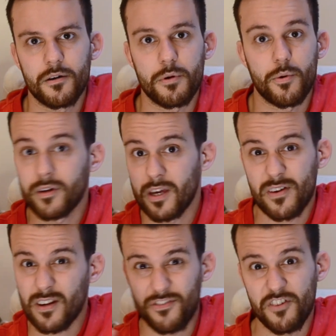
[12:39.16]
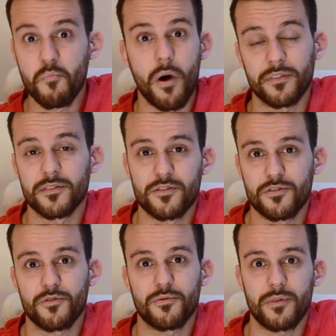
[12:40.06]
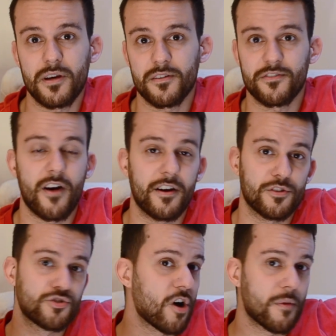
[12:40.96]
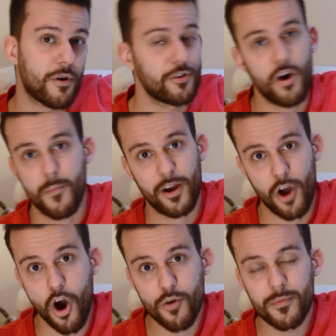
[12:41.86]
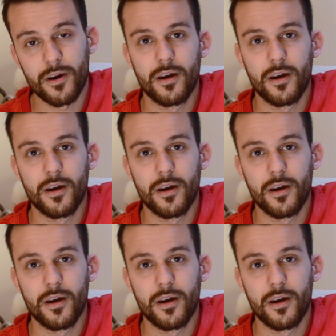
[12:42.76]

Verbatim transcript: We were given a few months to either find a job or go back home.